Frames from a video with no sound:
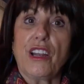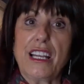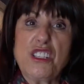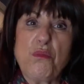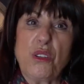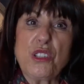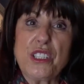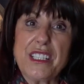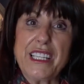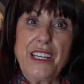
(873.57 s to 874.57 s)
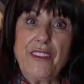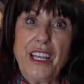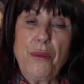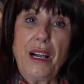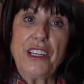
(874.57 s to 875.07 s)
you like to watch the
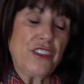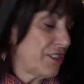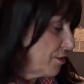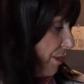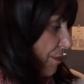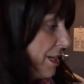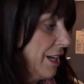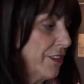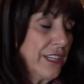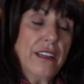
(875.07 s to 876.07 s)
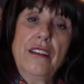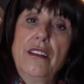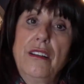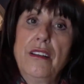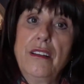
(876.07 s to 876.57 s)
TV while you're just maybe having
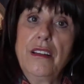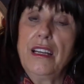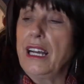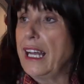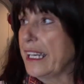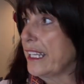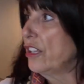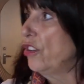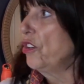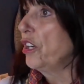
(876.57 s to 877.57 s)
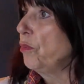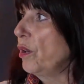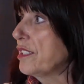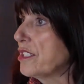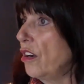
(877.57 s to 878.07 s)
a little look at
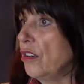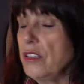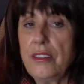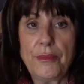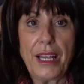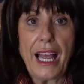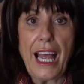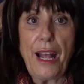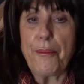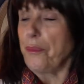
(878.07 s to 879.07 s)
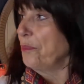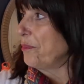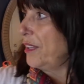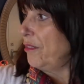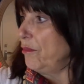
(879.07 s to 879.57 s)
what's on,
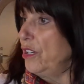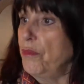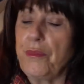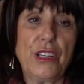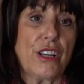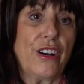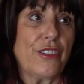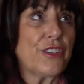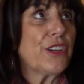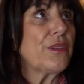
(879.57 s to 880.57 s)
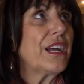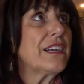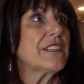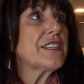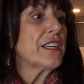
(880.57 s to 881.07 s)
you can't do
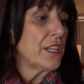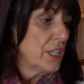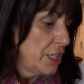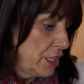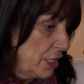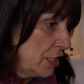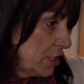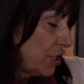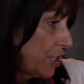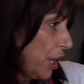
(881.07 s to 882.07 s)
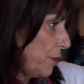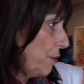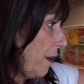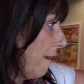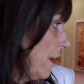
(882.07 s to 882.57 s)
that. So